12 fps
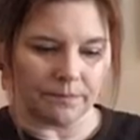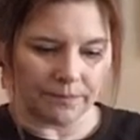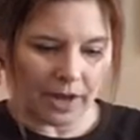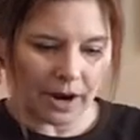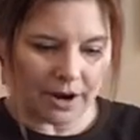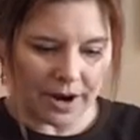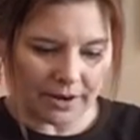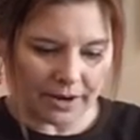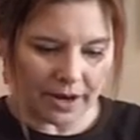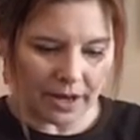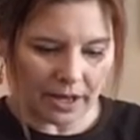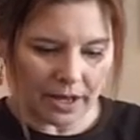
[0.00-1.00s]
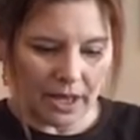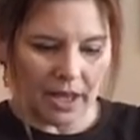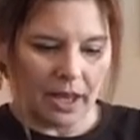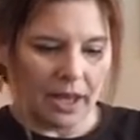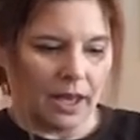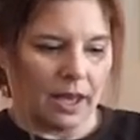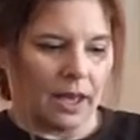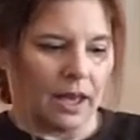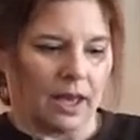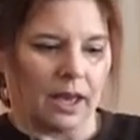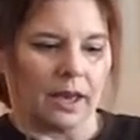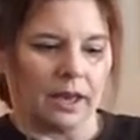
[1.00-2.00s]
our area.
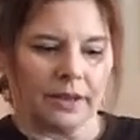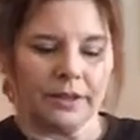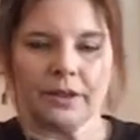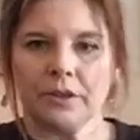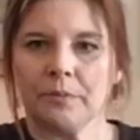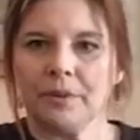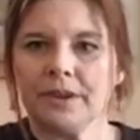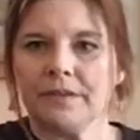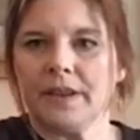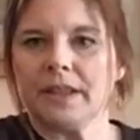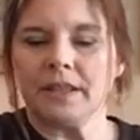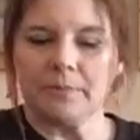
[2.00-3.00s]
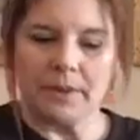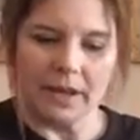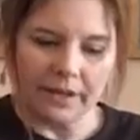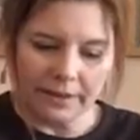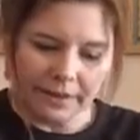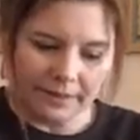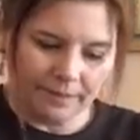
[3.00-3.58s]
So they're pretty fancy pants.